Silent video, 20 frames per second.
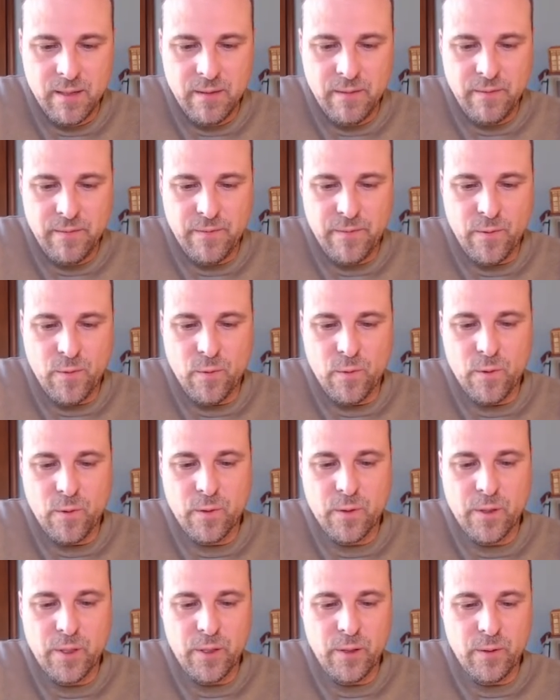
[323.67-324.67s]

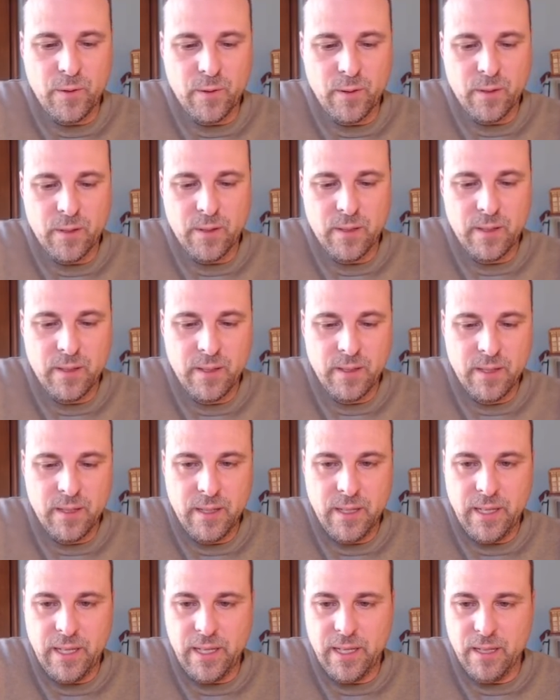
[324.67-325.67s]
for your
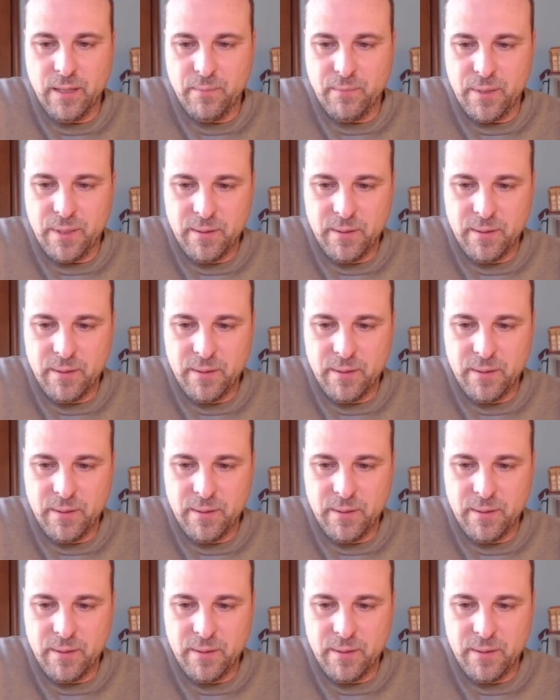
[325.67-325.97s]
help.